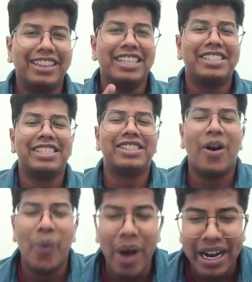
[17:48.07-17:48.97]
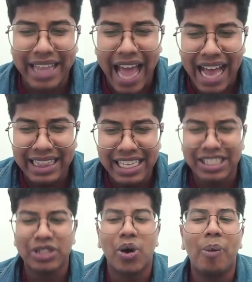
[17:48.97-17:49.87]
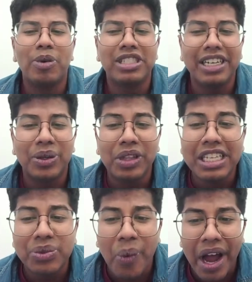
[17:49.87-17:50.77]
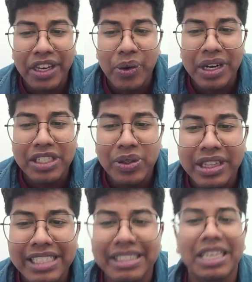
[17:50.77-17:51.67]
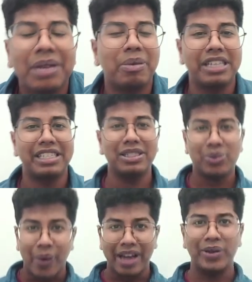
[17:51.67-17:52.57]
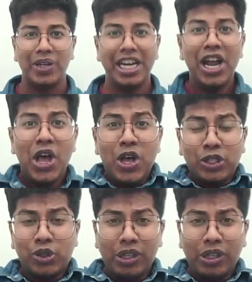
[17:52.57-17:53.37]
this is the width, and this is opposite to this 1 unit. So this represents 1 unit. So